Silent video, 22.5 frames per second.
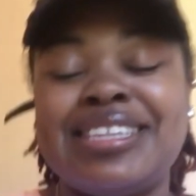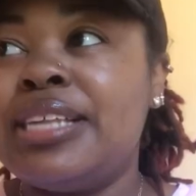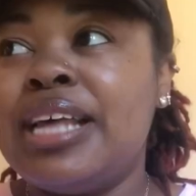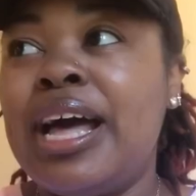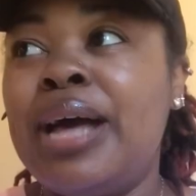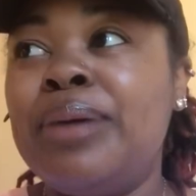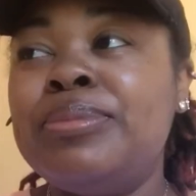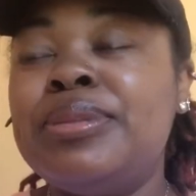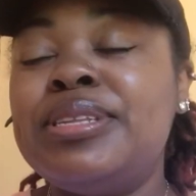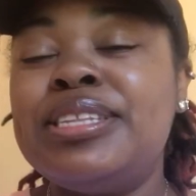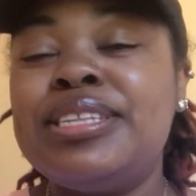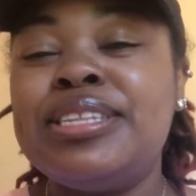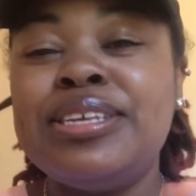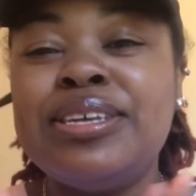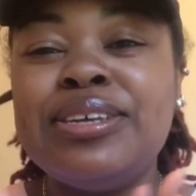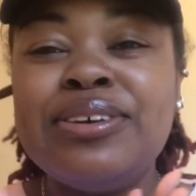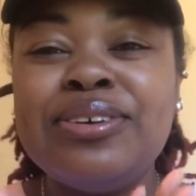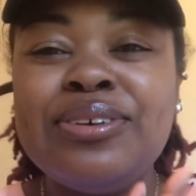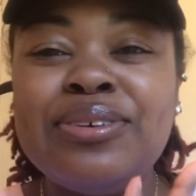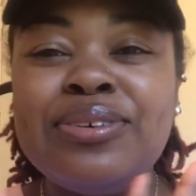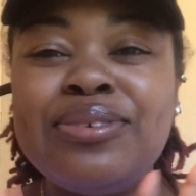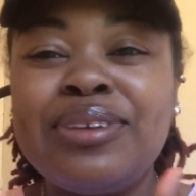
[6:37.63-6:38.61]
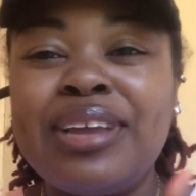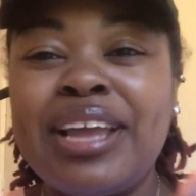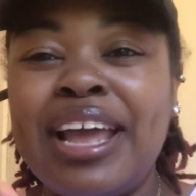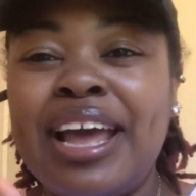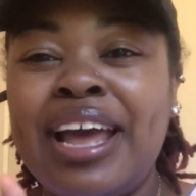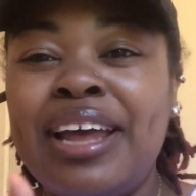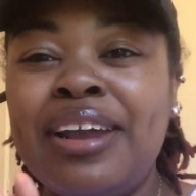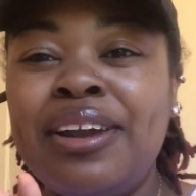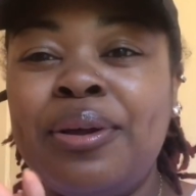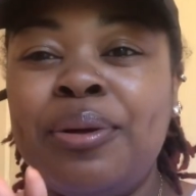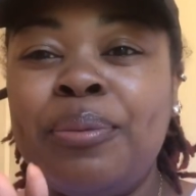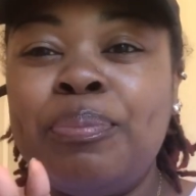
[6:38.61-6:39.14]
I'm still
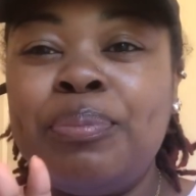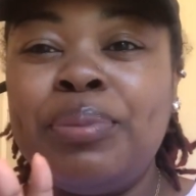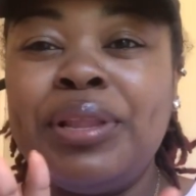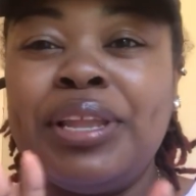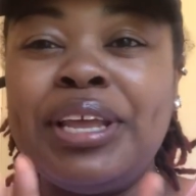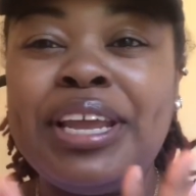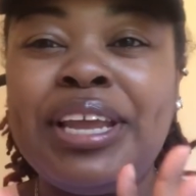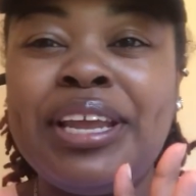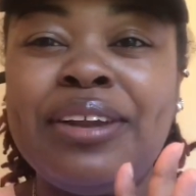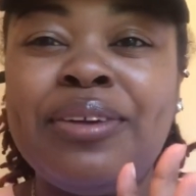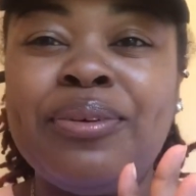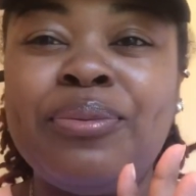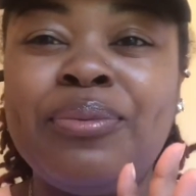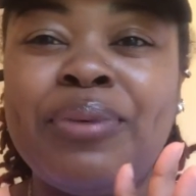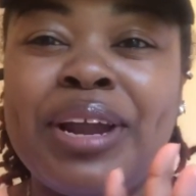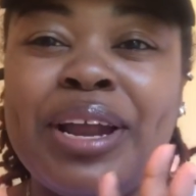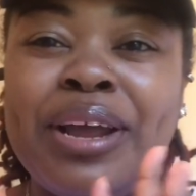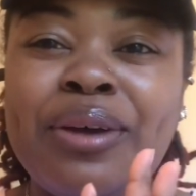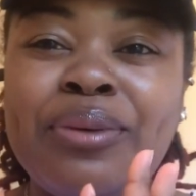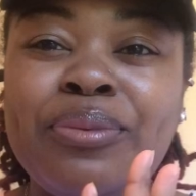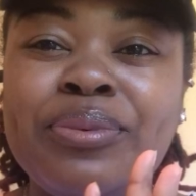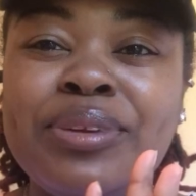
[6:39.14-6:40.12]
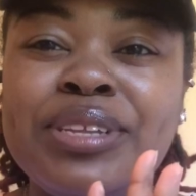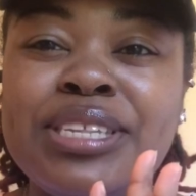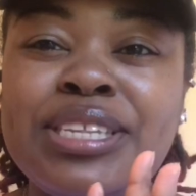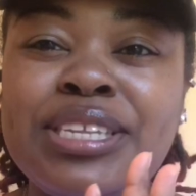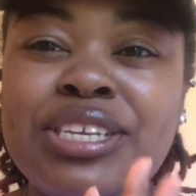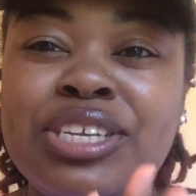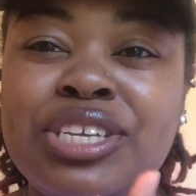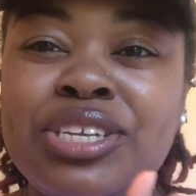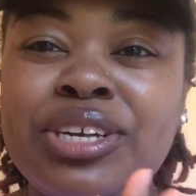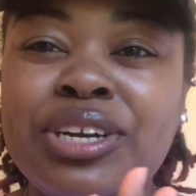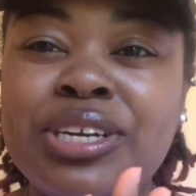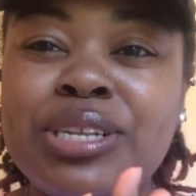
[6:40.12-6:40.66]
kind of playing around with
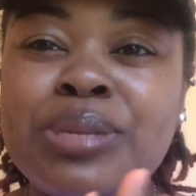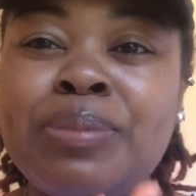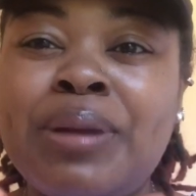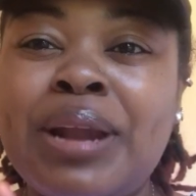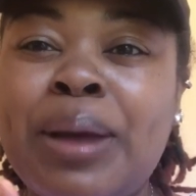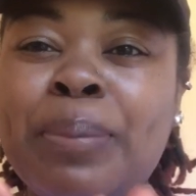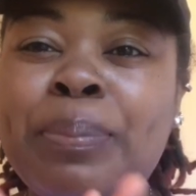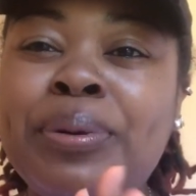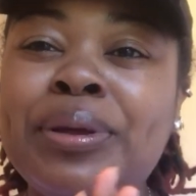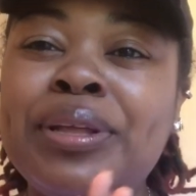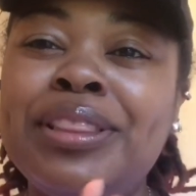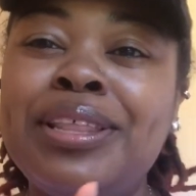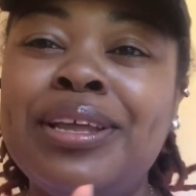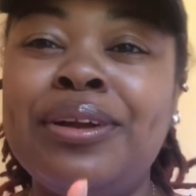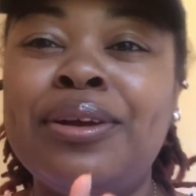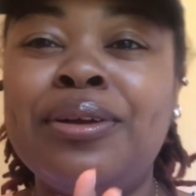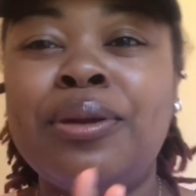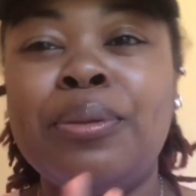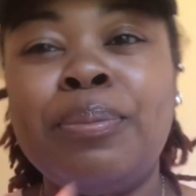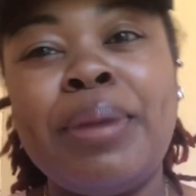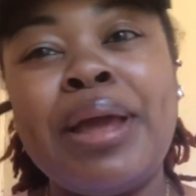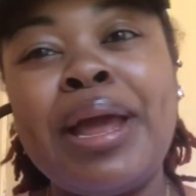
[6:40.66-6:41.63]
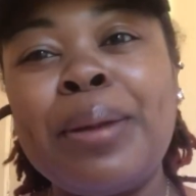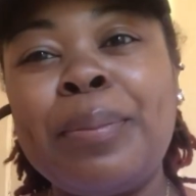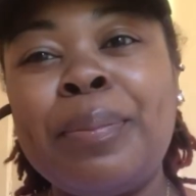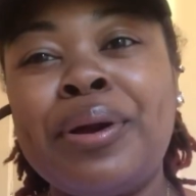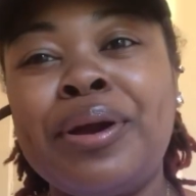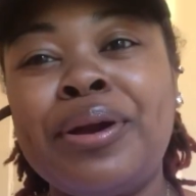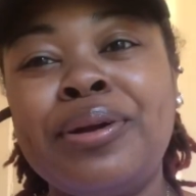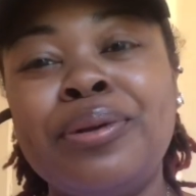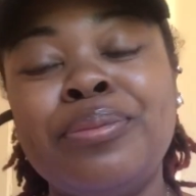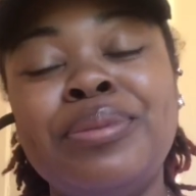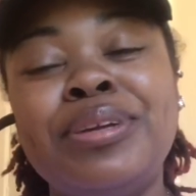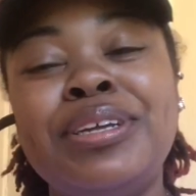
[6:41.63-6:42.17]
t-shirts, but I put that on the back
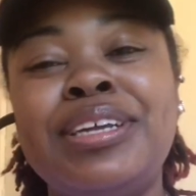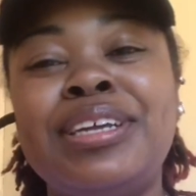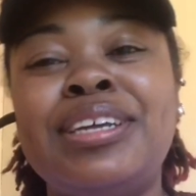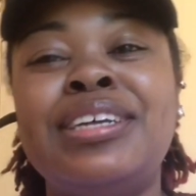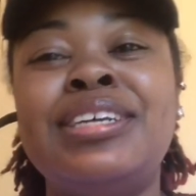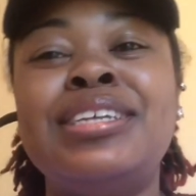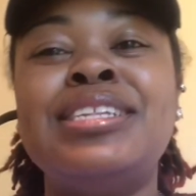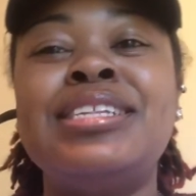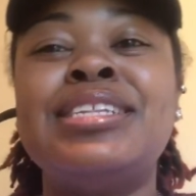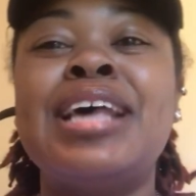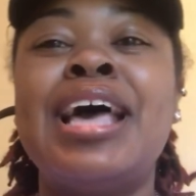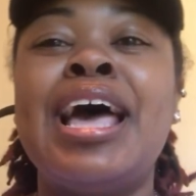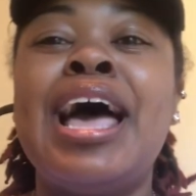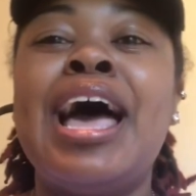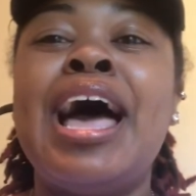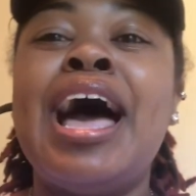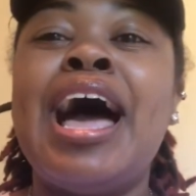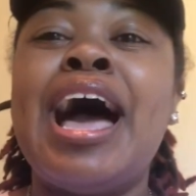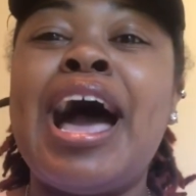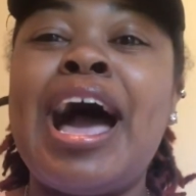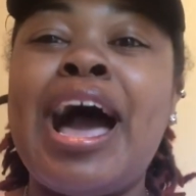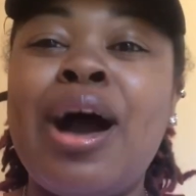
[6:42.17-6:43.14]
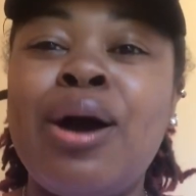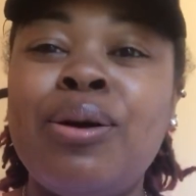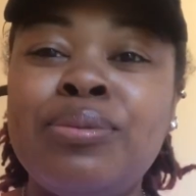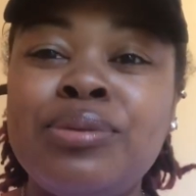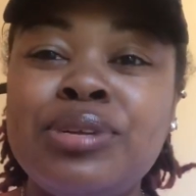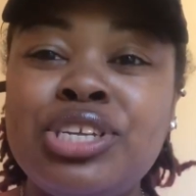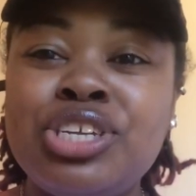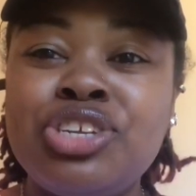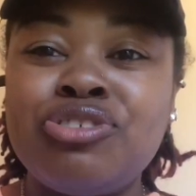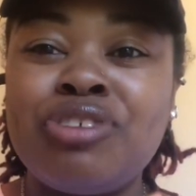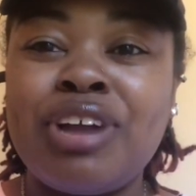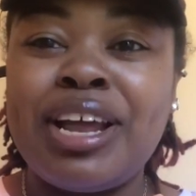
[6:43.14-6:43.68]
burner because I was
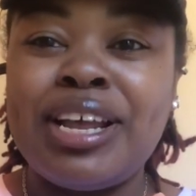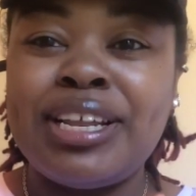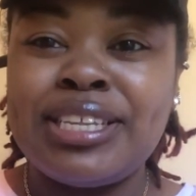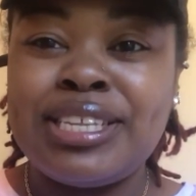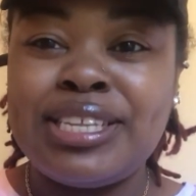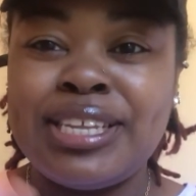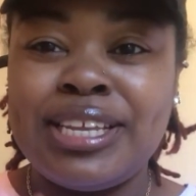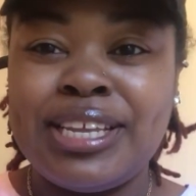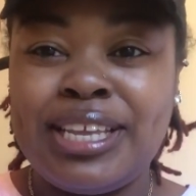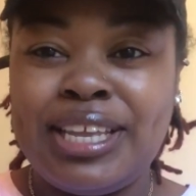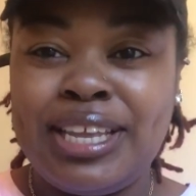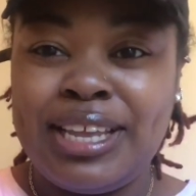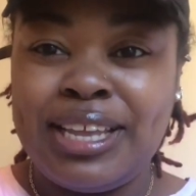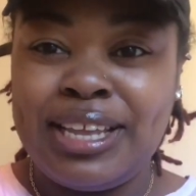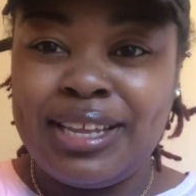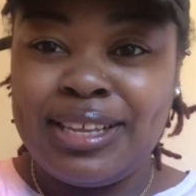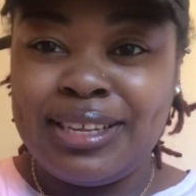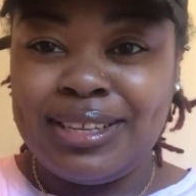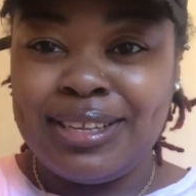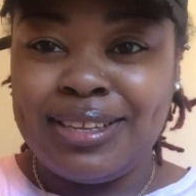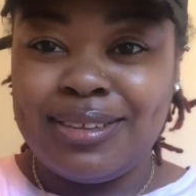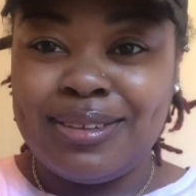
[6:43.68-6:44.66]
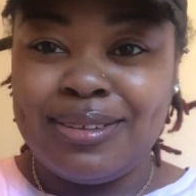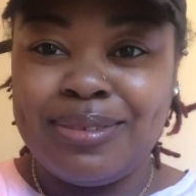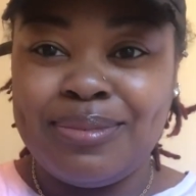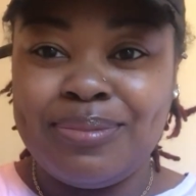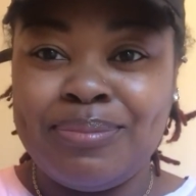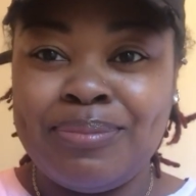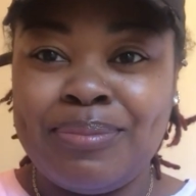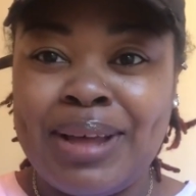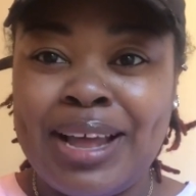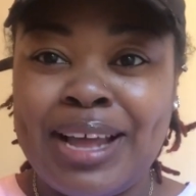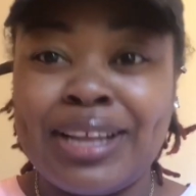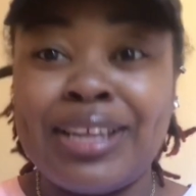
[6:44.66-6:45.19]
trying to get
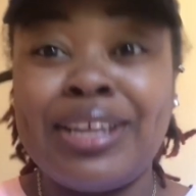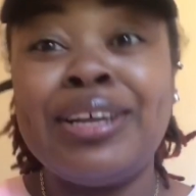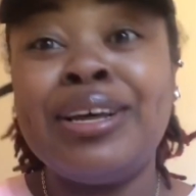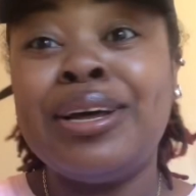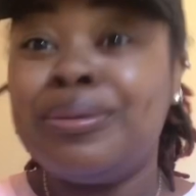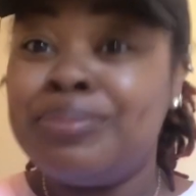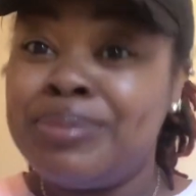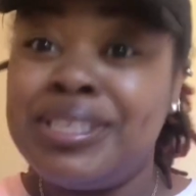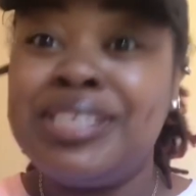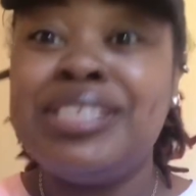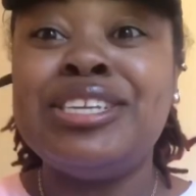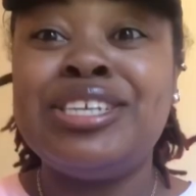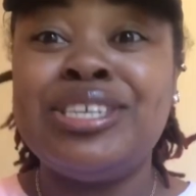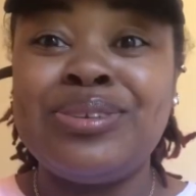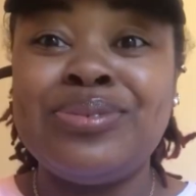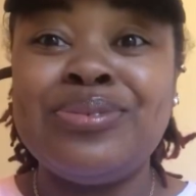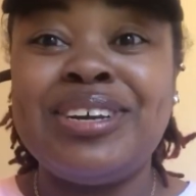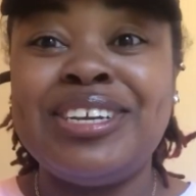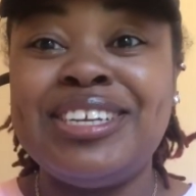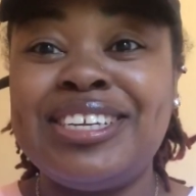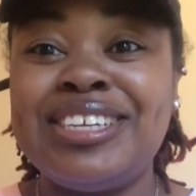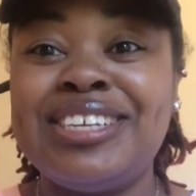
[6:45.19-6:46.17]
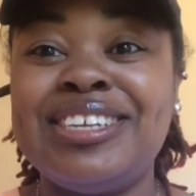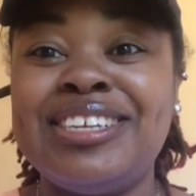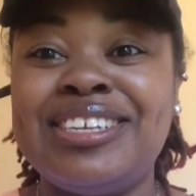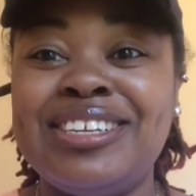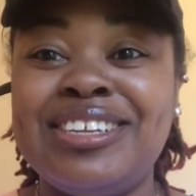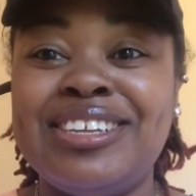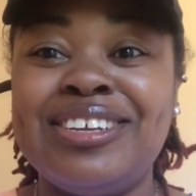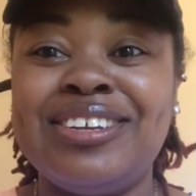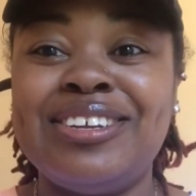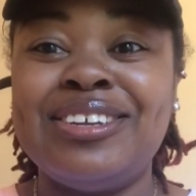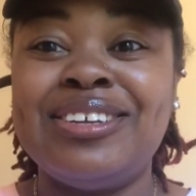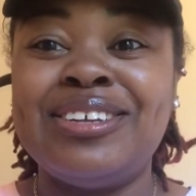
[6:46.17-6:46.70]
my cup situation
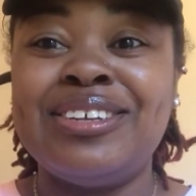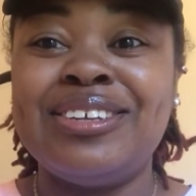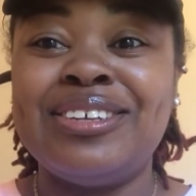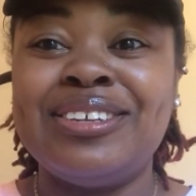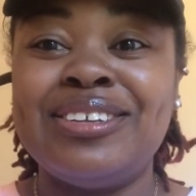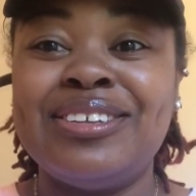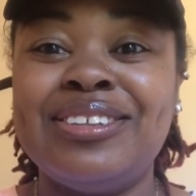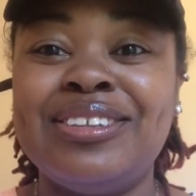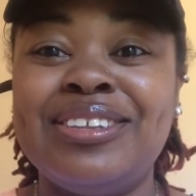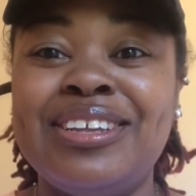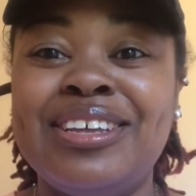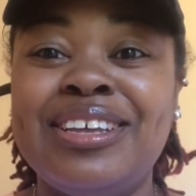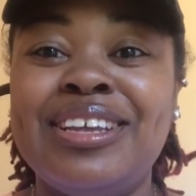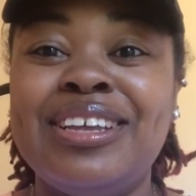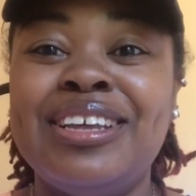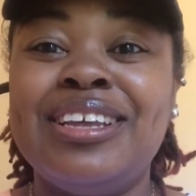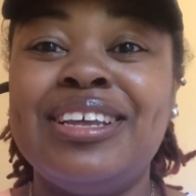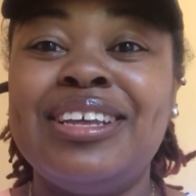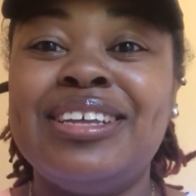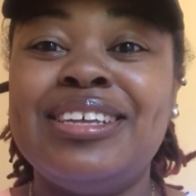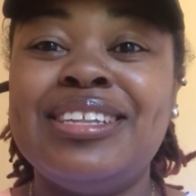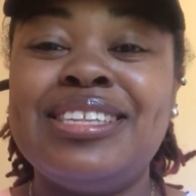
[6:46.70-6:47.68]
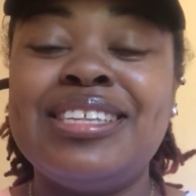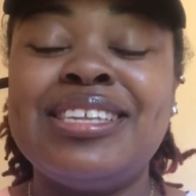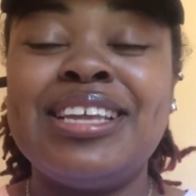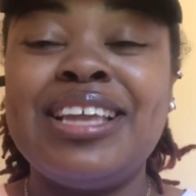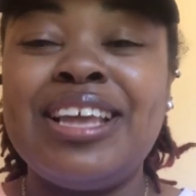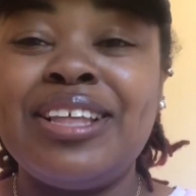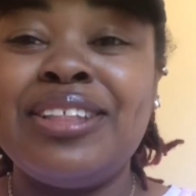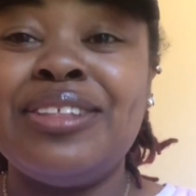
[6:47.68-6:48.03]
together.